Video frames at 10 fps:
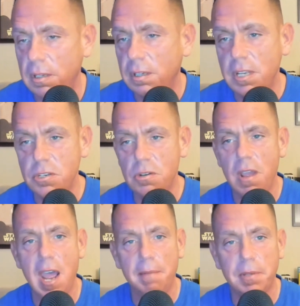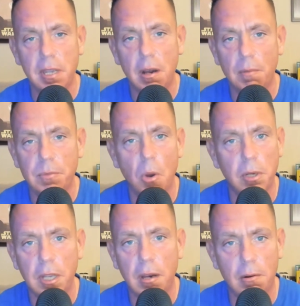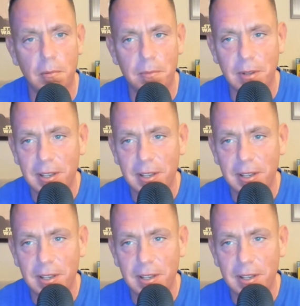Unless you have to get them, don't get them.